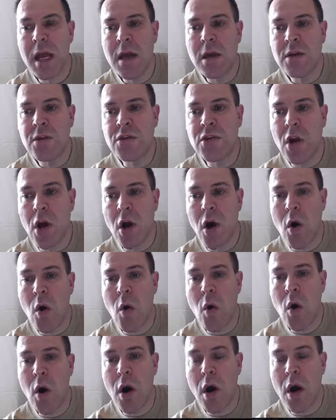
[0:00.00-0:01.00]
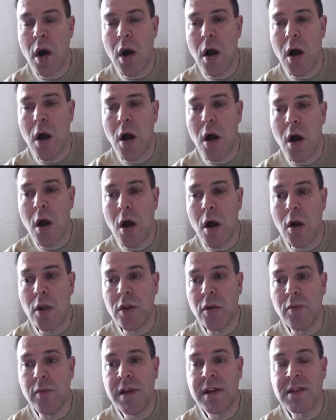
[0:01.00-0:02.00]

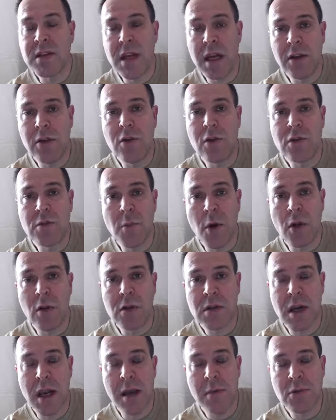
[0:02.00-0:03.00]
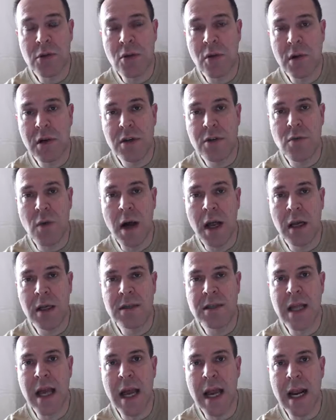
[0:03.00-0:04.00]
The reason I took small claims court as well
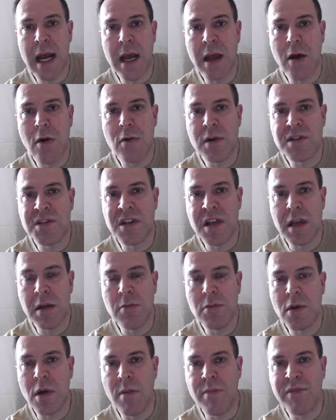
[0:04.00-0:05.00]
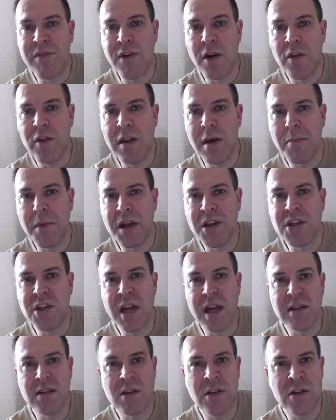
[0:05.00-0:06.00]
is that I always deemed up front that my
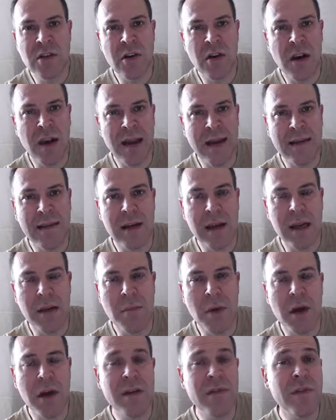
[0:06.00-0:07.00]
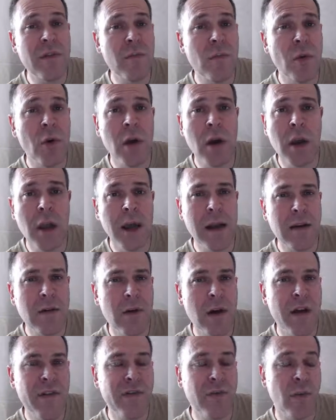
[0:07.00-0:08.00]
chances to collect any money from Warren
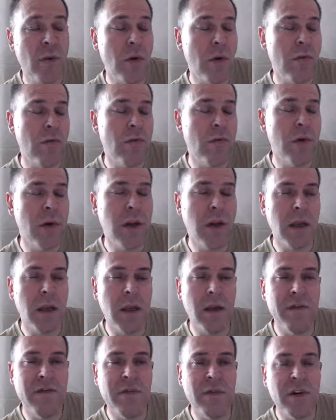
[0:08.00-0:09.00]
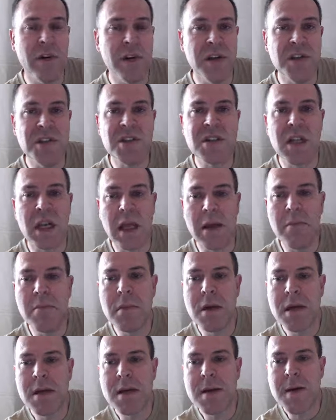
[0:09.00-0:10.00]
Lightcraft were really very slim.
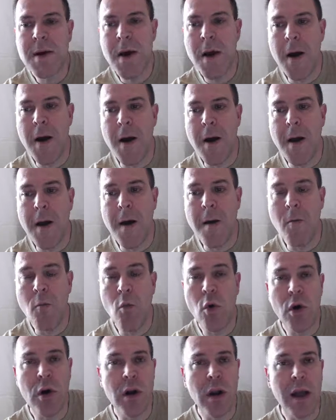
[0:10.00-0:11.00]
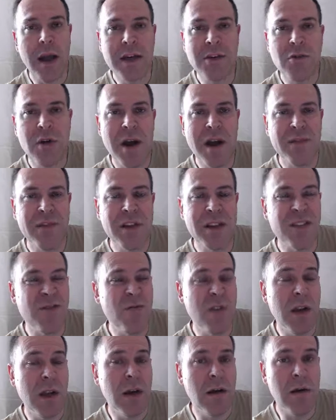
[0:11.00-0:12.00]
Warren Lightcraft has
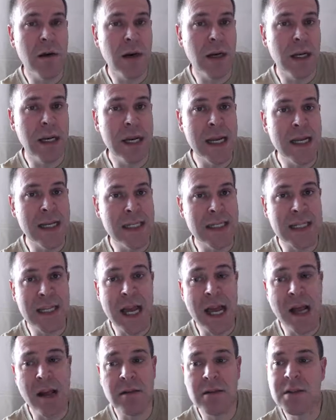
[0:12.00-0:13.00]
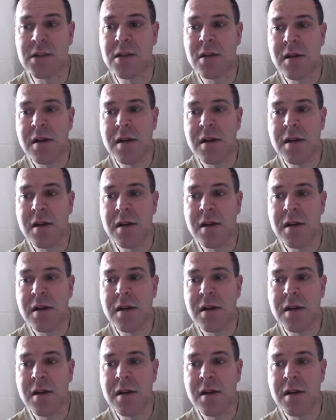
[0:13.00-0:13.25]
really hardly any sales.